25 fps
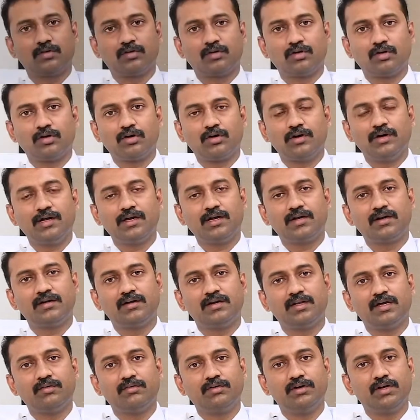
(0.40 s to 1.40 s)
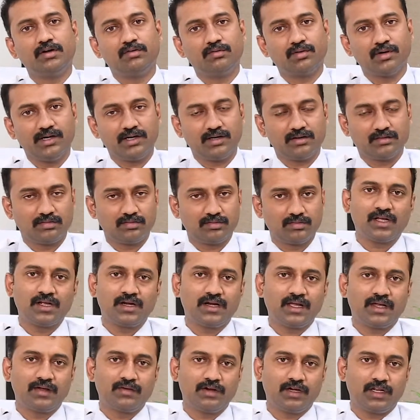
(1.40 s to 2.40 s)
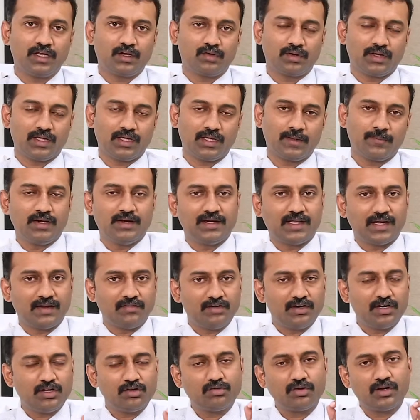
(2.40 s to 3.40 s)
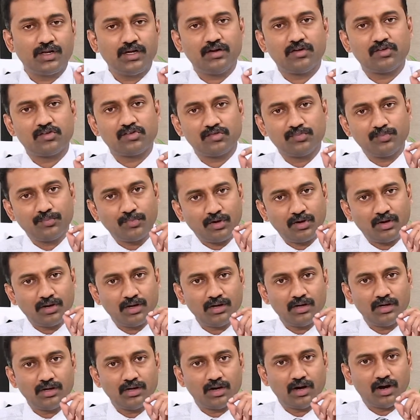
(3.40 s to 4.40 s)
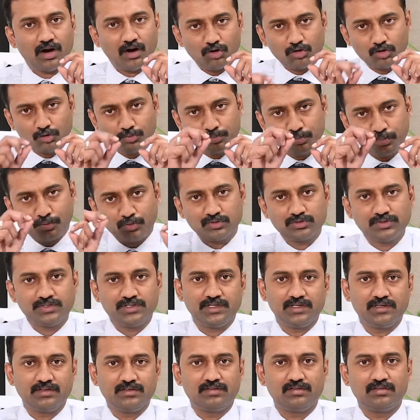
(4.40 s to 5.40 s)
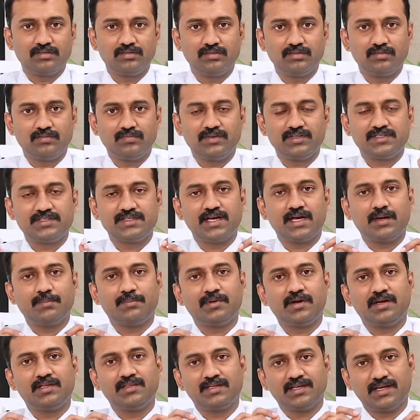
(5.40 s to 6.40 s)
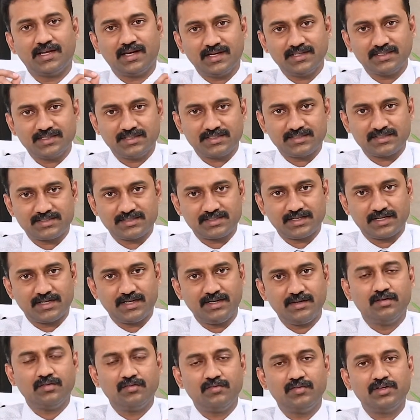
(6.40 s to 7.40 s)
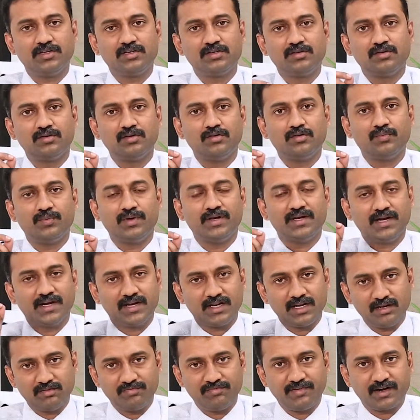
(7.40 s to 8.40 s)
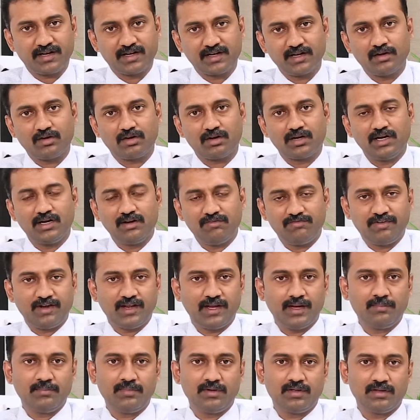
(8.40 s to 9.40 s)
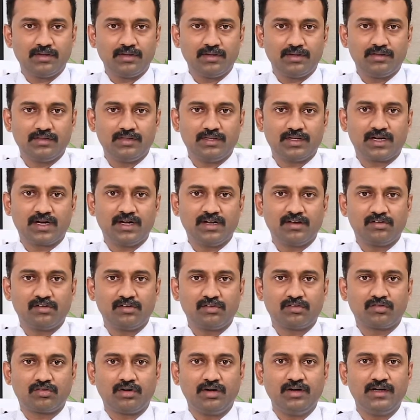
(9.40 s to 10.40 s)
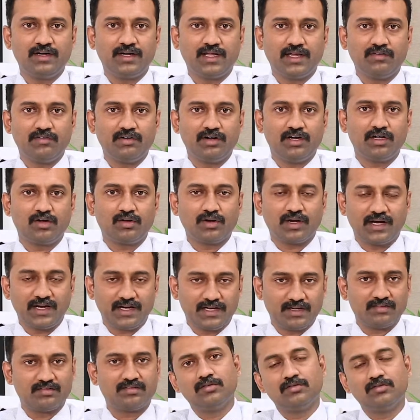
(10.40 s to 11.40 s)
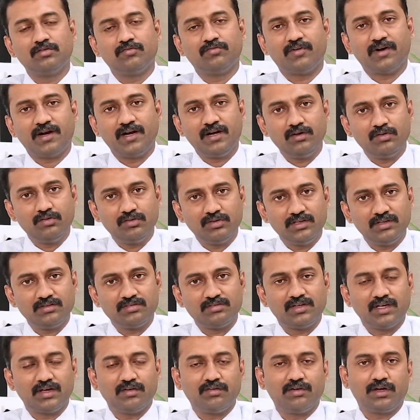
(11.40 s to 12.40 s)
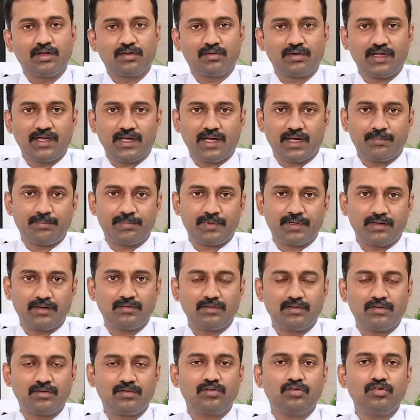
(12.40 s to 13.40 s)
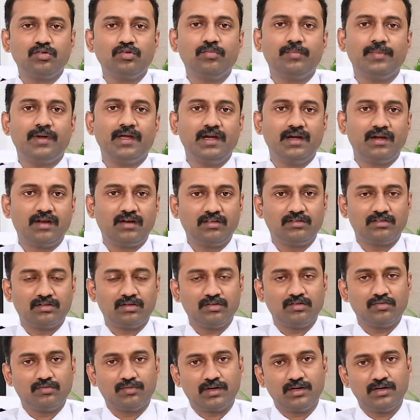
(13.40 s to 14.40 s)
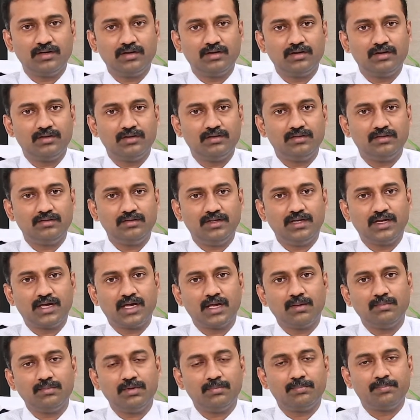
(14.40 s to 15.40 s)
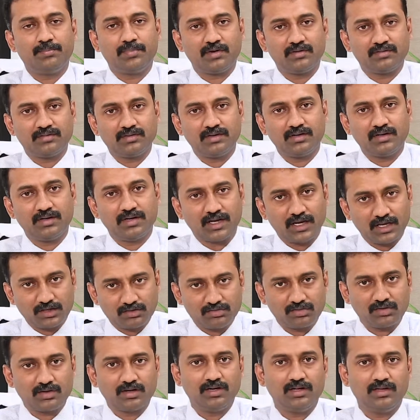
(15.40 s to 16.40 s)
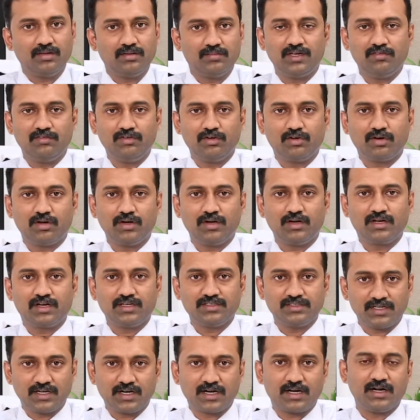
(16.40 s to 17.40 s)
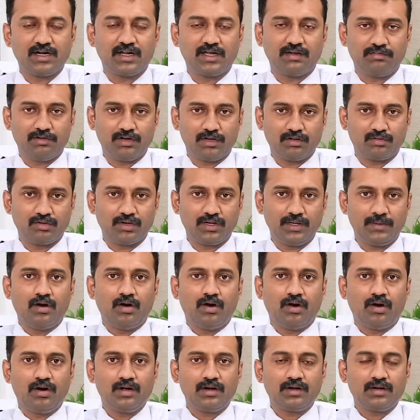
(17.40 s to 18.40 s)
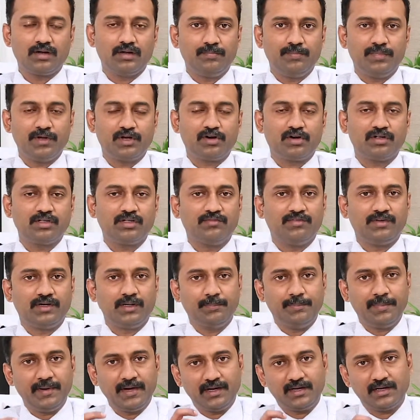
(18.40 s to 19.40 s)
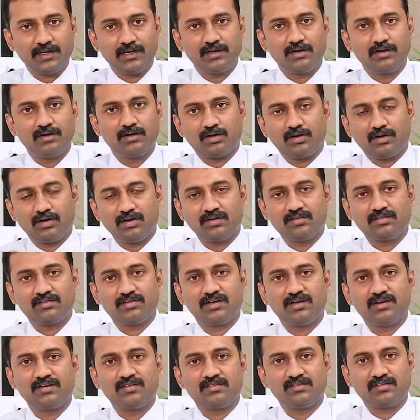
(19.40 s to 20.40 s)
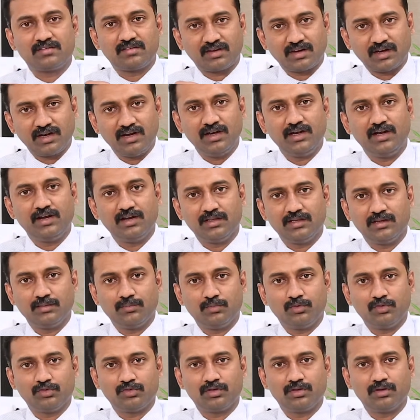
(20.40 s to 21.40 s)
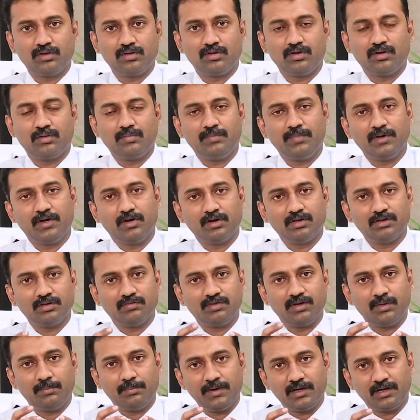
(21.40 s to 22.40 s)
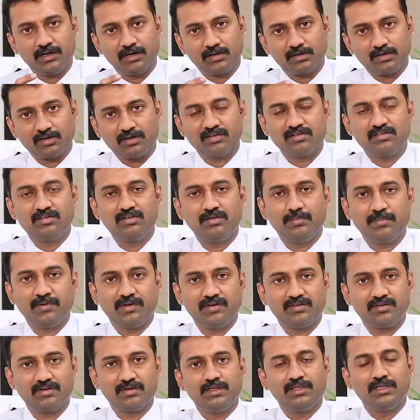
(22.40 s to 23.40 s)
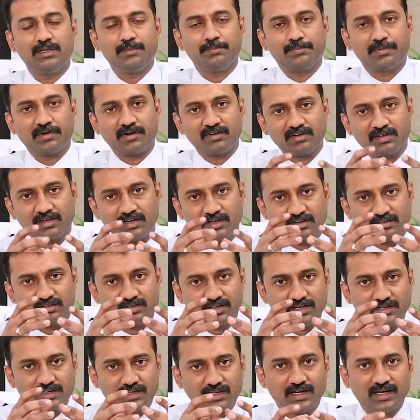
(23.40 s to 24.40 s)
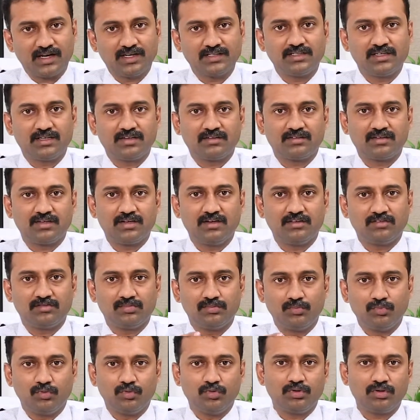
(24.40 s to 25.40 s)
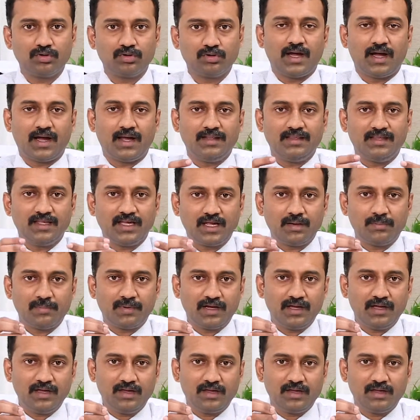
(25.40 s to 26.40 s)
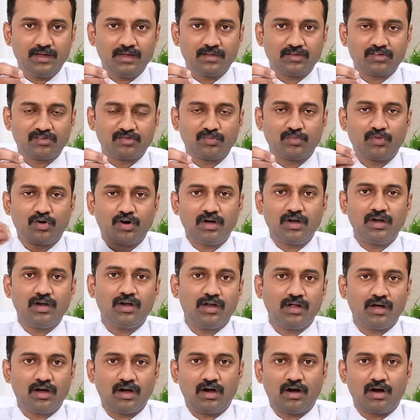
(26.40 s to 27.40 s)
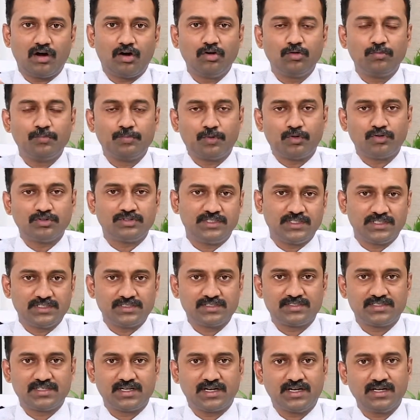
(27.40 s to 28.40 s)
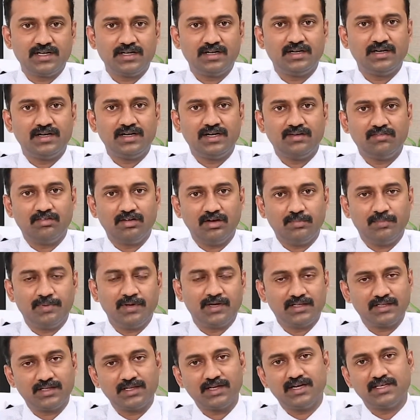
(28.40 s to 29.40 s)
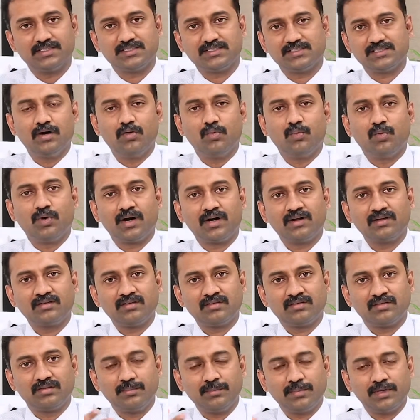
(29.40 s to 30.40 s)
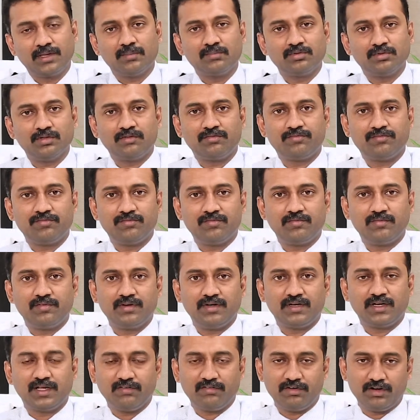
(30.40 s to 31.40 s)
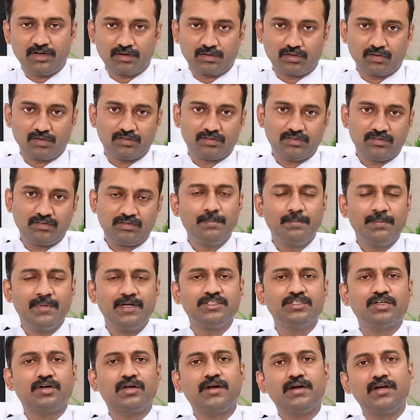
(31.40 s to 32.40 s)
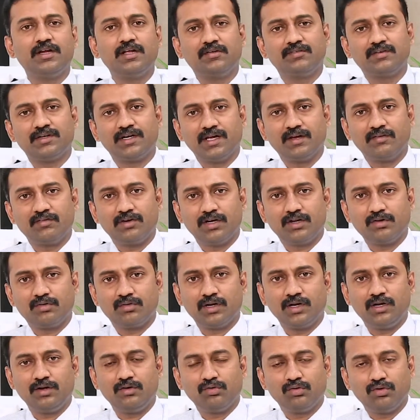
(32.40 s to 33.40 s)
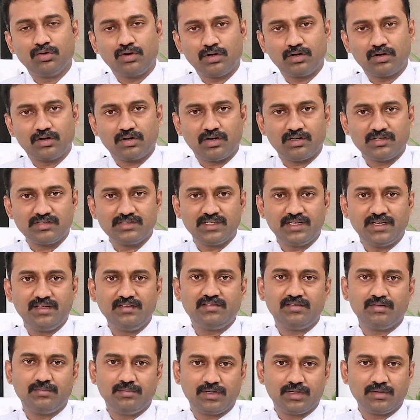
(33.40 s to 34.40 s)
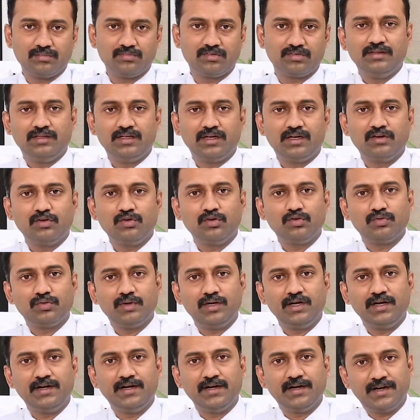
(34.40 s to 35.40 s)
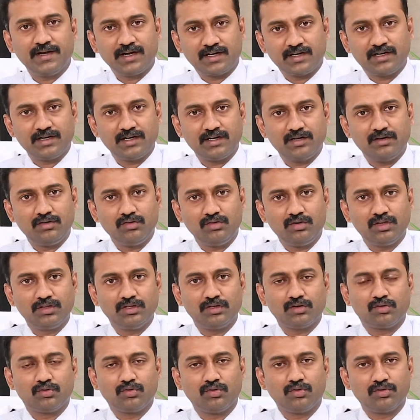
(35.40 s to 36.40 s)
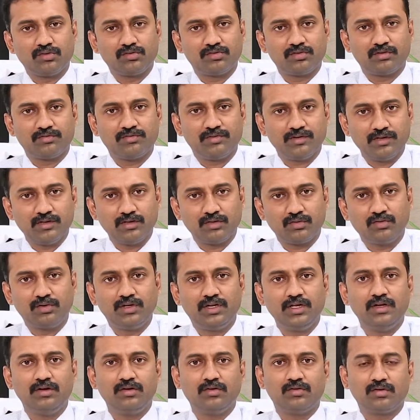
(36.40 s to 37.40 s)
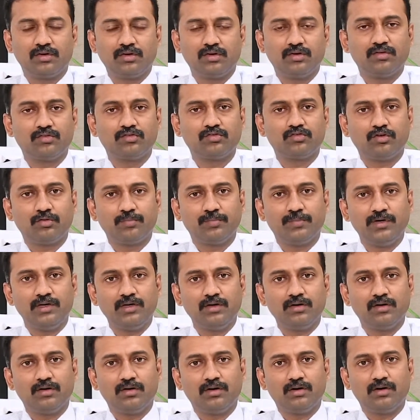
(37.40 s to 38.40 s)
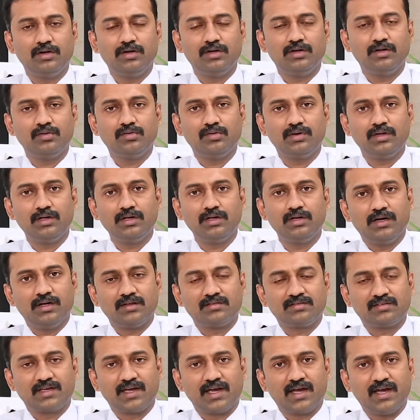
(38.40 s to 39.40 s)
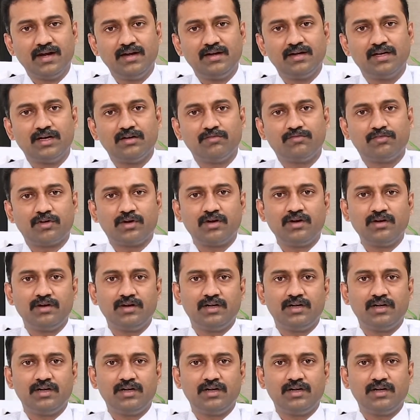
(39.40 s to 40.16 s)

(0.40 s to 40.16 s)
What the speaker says: Colonic diverticulitis or diverticuli. Diverticuli are small outpouchings which happen in the large intestine, which when get infected or inflamed, the condition is called diverticulitis. So why do these diverticuli happen? There are two main reasons. One, they can be present naturally, where we call congenital diverticula, or because of repeated constant straining in the motion, or because of repeated constipation, the pressure inside the large intestine is more, and thereby small outpouchings start developing in the large intestine. What are the symptoms of diverticulosis? Majority of the diverticuli do not cause any symptoms. They are usually detected during the course of a routine colonoscopy or during a scan done for a